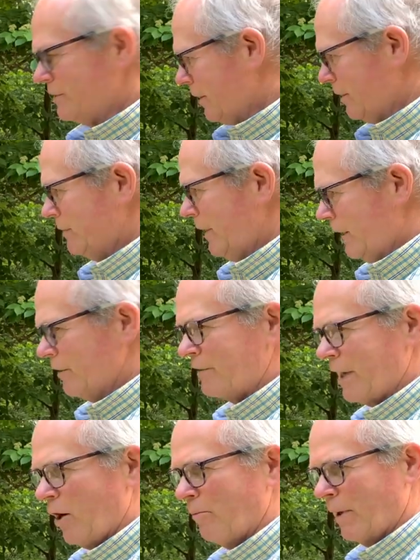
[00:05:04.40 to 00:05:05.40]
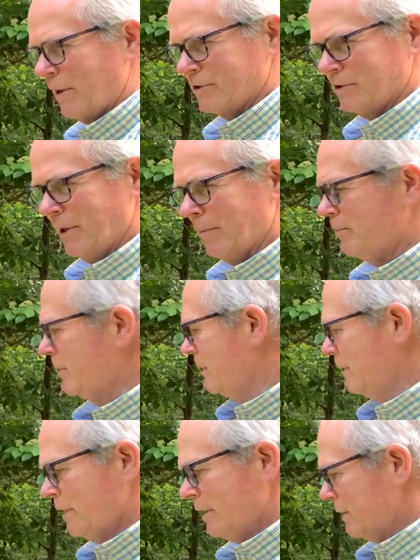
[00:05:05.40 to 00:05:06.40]
our native cow parsnip,
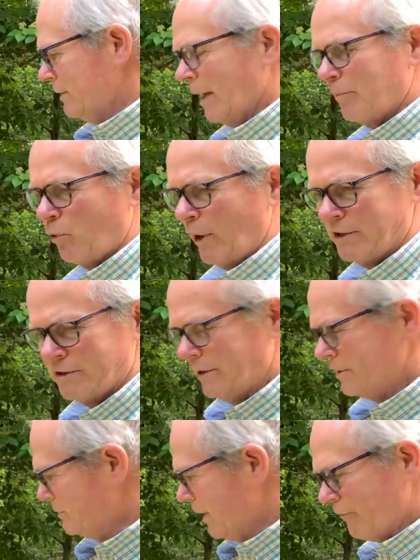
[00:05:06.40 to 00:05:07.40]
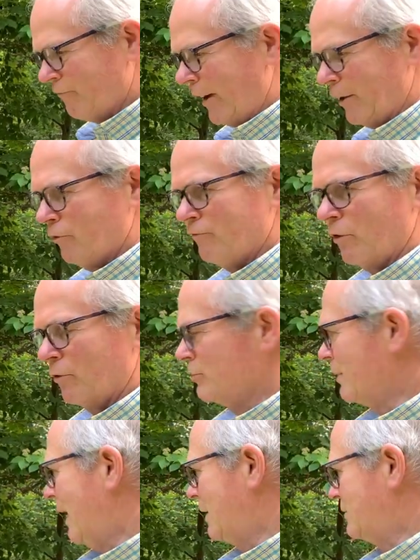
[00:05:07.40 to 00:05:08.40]
not poisonous, not
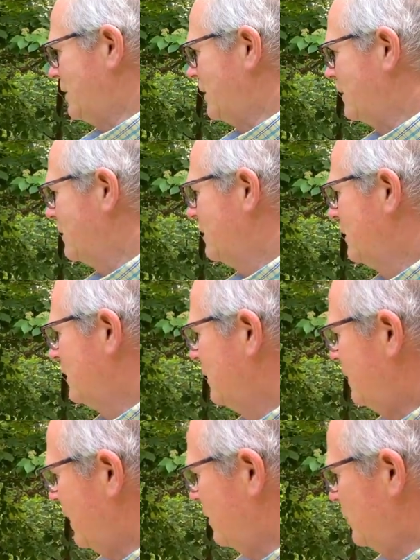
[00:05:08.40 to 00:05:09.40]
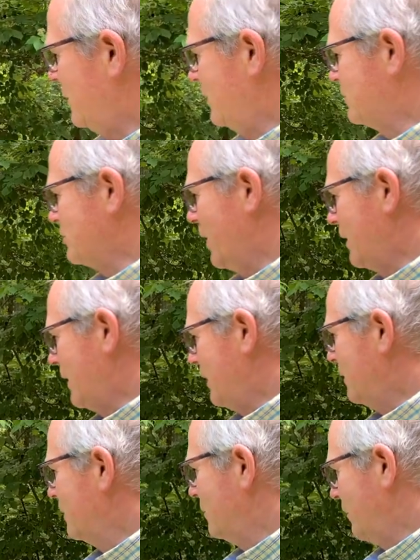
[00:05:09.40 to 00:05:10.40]
phytophototoxic, and really
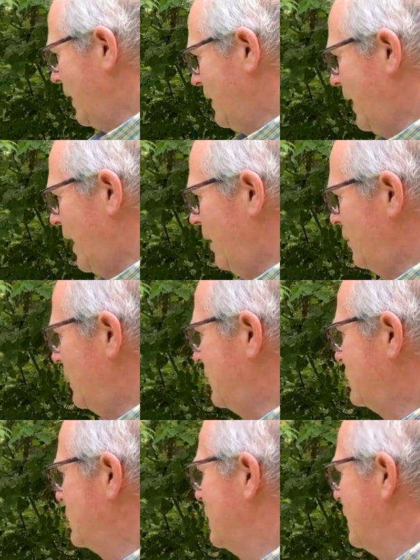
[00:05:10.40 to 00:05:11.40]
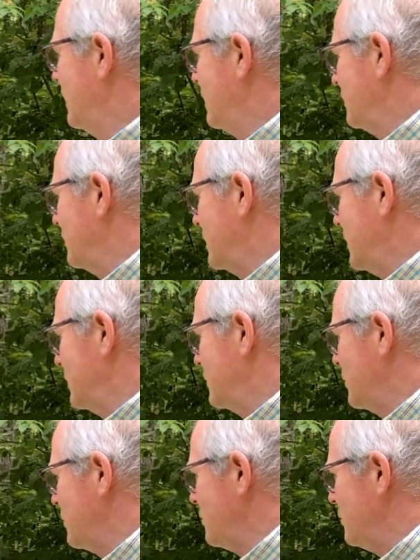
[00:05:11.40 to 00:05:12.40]
stunning right now when it's with these
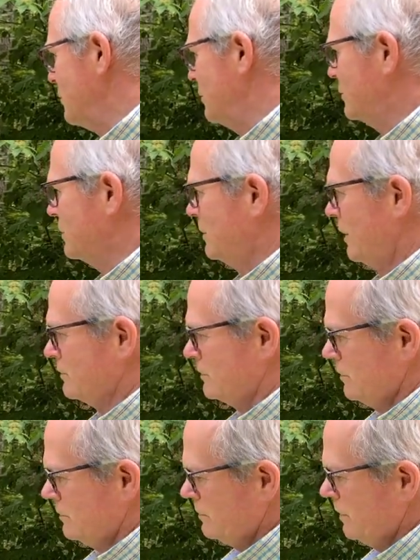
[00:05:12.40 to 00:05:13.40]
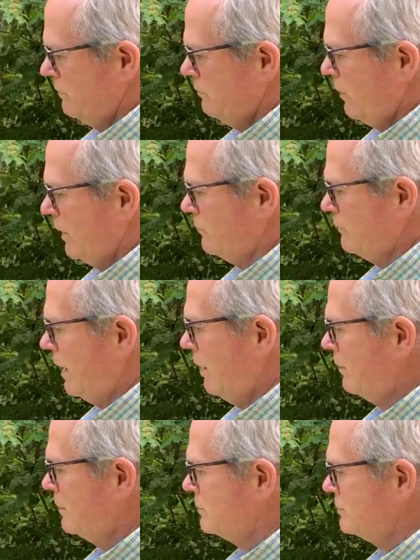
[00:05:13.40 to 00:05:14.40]
huge clusters of white
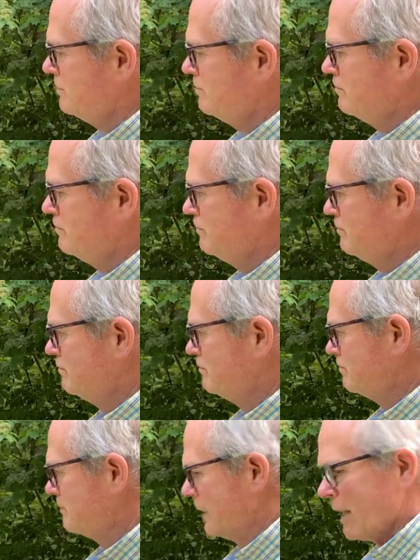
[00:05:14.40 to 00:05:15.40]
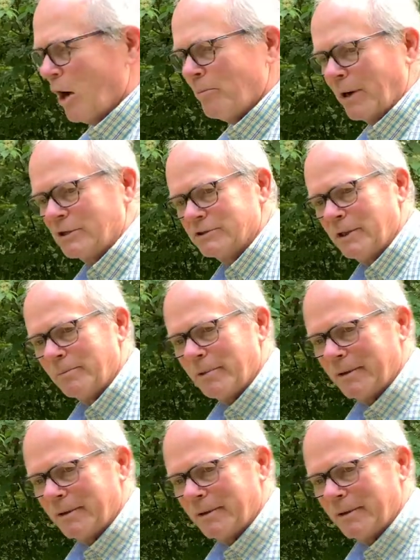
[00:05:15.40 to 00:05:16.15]
flowers. Cow parsnip.